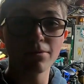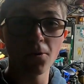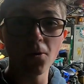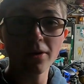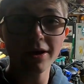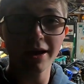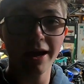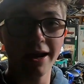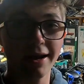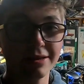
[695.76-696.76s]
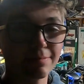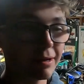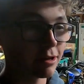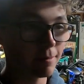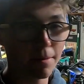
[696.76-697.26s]
broke and I
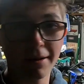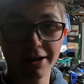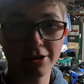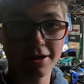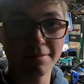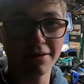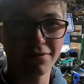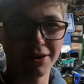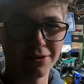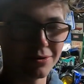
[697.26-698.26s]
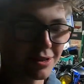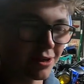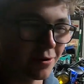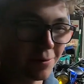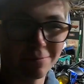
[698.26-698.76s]
spend all my money trying to make videos,
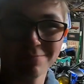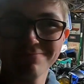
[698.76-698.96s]
so